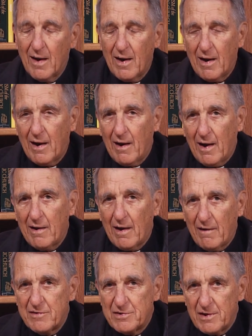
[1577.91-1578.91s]

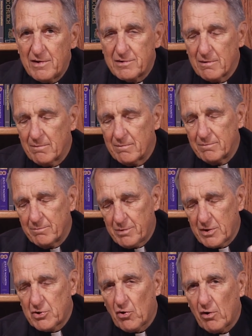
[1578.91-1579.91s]
I've seen some
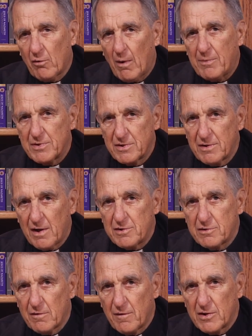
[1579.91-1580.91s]
pictorial
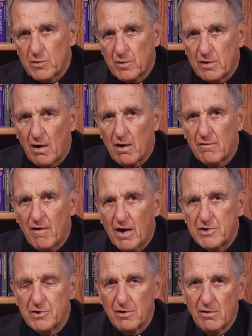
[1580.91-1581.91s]
representations of this with
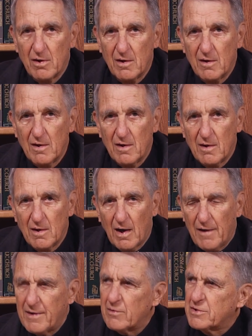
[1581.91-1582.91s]
Caravaggio.
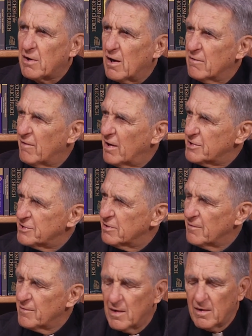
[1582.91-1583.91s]
I think it's Caravaggio.